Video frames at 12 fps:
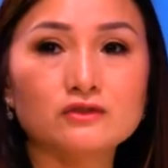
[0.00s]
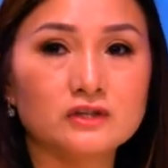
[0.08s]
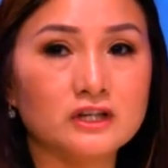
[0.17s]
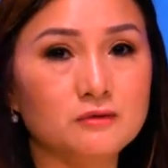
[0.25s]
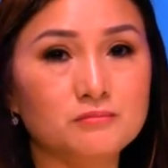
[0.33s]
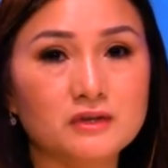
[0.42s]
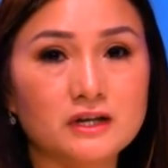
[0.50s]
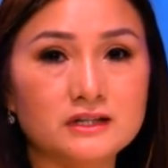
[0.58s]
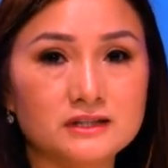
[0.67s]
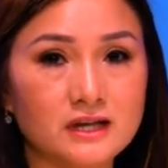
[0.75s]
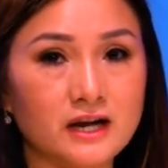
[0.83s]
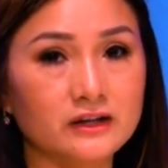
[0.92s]
to keep a
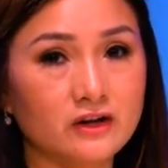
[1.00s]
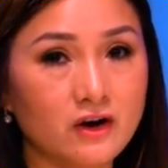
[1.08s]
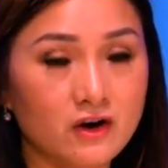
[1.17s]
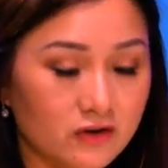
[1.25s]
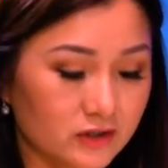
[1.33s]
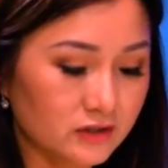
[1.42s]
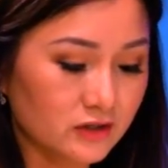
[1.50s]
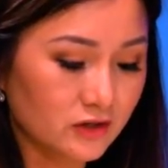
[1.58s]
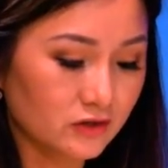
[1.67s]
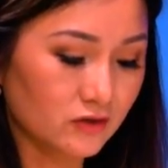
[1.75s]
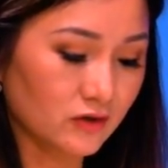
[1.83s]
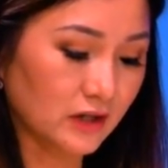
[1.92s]
design on
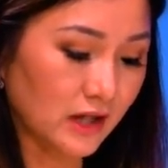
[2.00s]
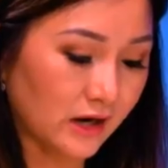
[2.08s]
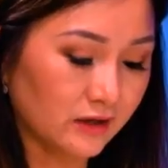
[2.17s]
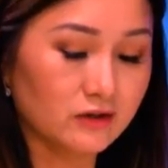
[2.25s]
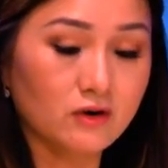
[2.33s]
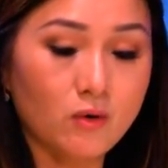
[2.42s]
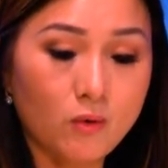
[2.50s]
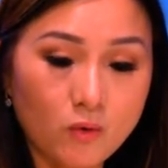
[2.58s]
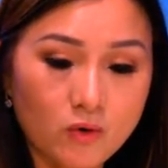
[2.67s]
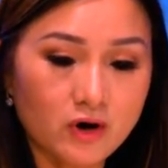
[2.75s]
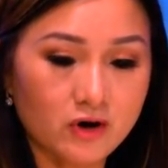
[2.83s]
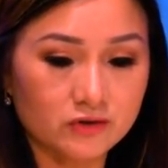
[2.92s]
your client
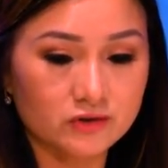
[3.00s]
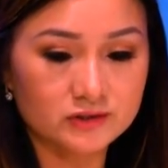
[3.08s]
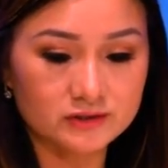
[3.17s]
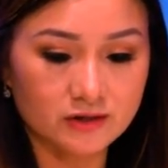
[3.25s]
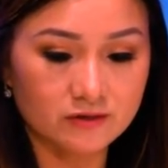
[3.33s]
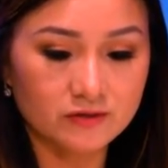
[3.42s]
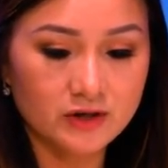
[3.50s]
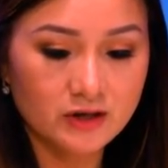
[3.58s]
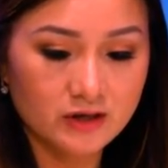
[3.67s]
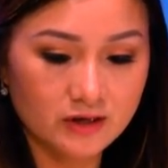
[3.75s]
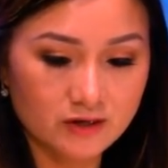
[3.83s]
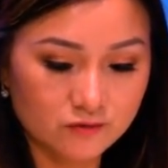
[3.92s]
or on yourself.
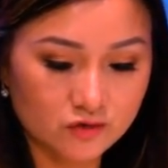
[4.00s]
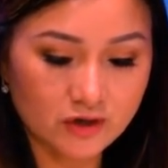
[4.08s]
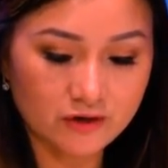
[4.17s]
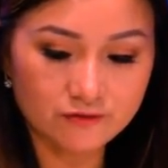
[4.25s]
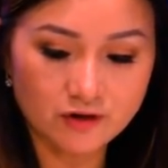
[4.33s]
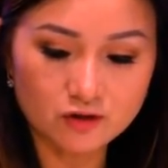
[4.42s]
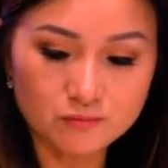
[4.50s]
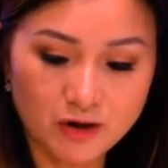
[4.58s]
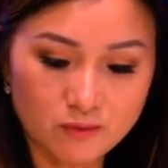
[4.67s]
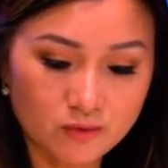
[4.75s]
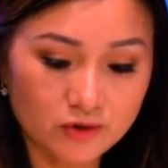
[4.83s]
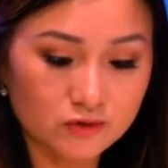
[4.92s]
If you guys follow my
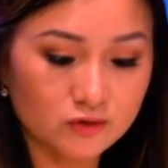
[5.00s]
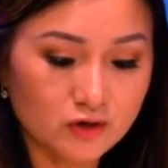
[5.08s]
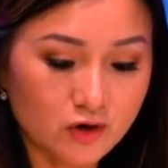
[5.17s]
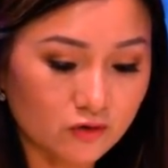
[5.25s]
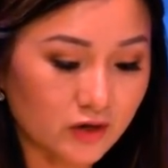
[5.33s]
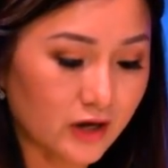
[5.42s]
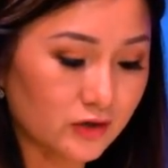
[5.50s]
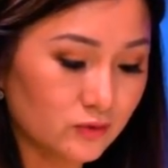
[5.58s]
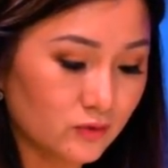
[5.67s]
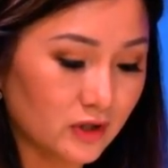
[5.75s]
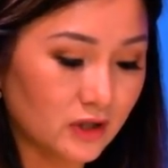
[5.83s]
work, you know that I do a